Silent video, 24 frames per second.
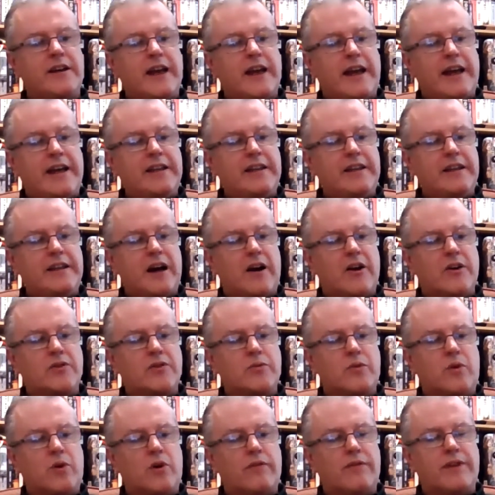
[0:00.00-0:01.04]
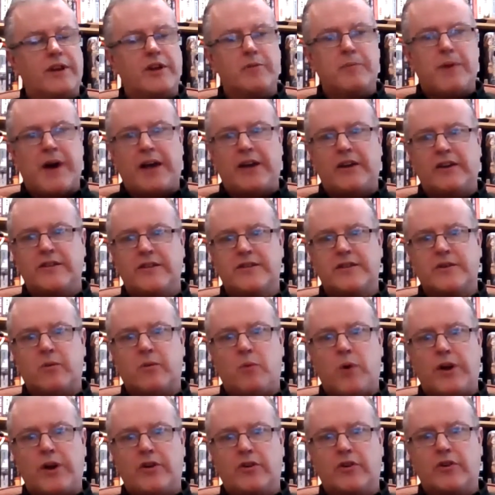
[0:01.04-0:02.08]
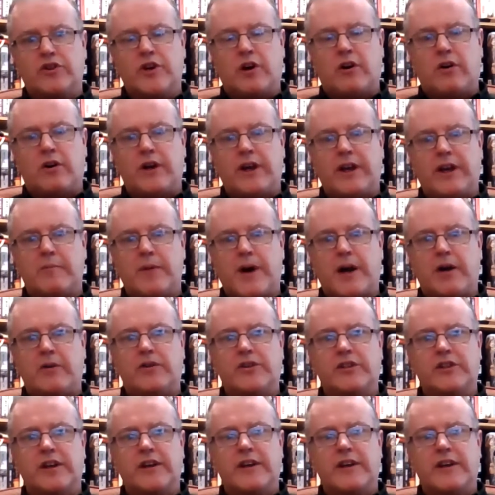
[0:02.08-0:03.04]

in the Irish War of Independence, when you're talking about